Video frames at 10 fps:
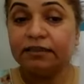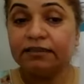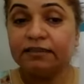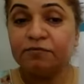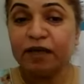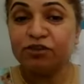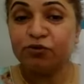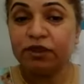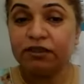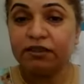Does this match
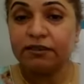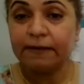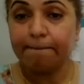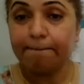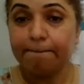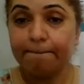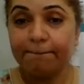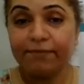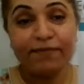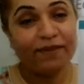with this?
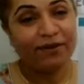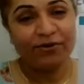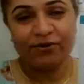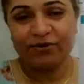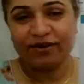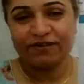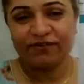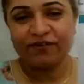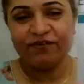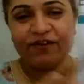No. Okay, so
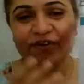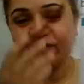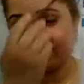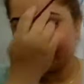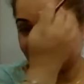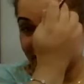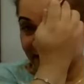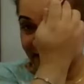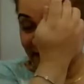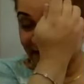we are going to
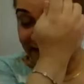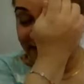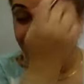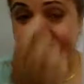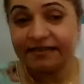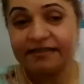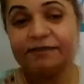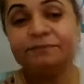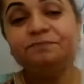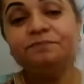color circle this.
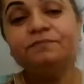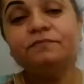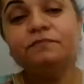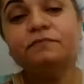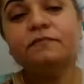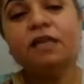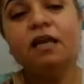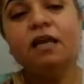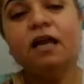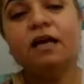
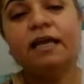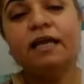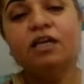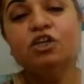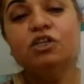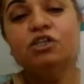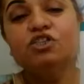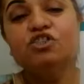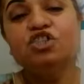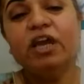Okay.
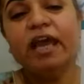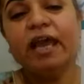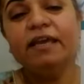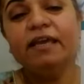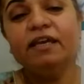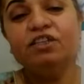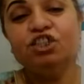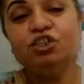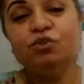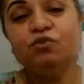
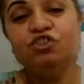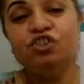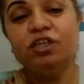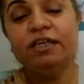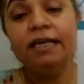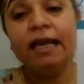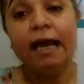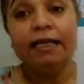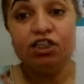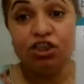J-U-G,
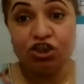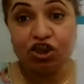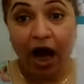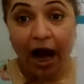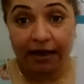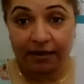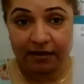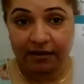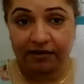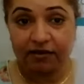jug.
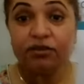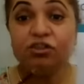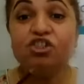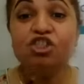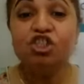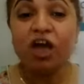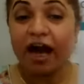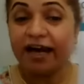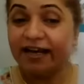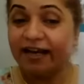
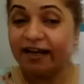Jug.